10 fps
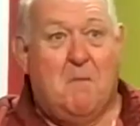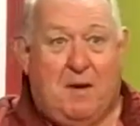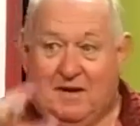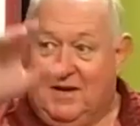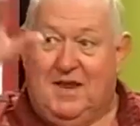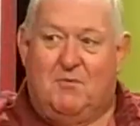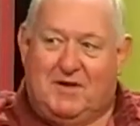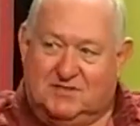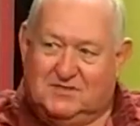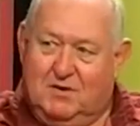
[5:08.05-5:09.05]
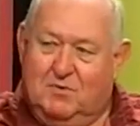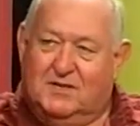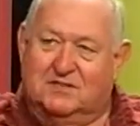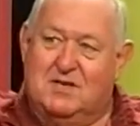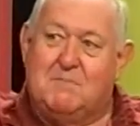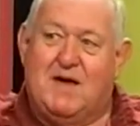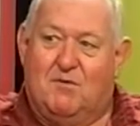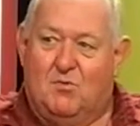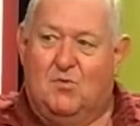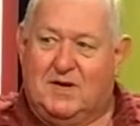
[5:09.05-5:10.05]
But, you know, we could see
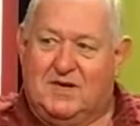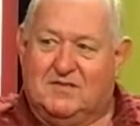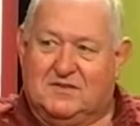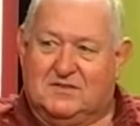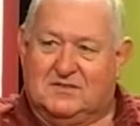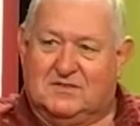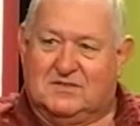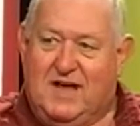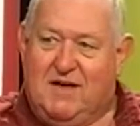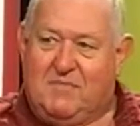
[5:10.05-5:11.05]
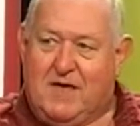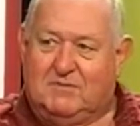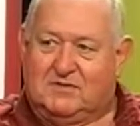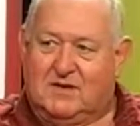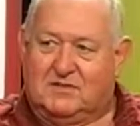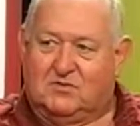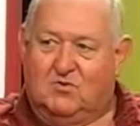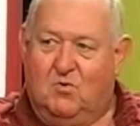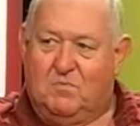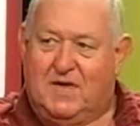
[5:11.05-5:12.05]
Mount Warning in the distance, and there was a
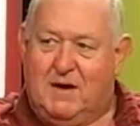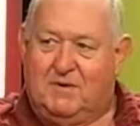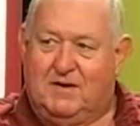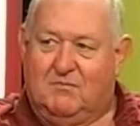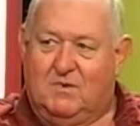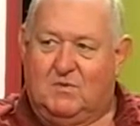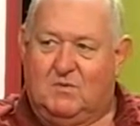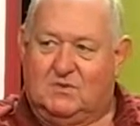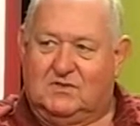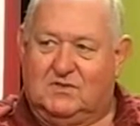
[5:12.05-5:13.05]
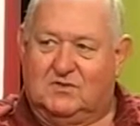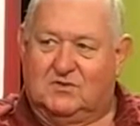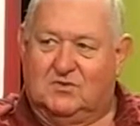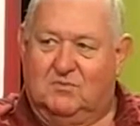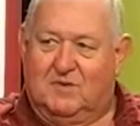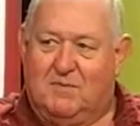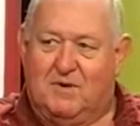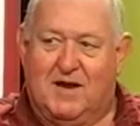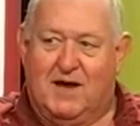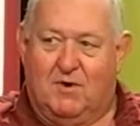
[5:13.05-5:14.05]
storm coming in, and we were watching this storm
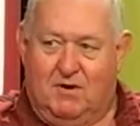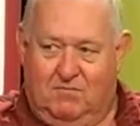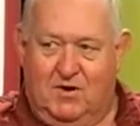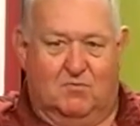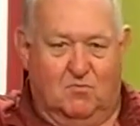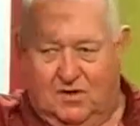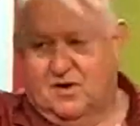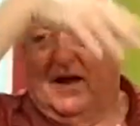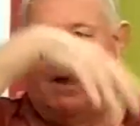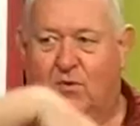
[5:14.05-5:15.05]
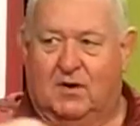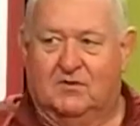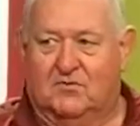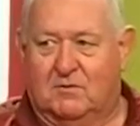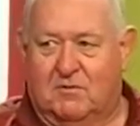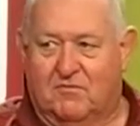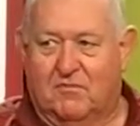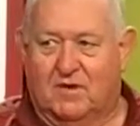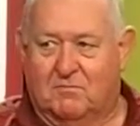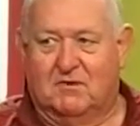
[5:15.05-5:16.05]
coming in. Now, we got out well and truly
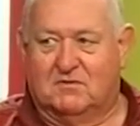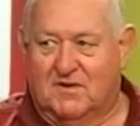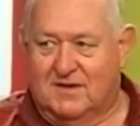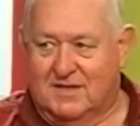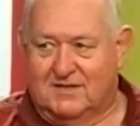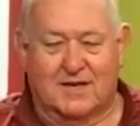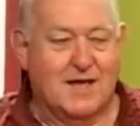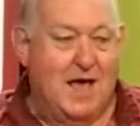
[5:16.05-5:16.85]
before it hit, but it was fantastic.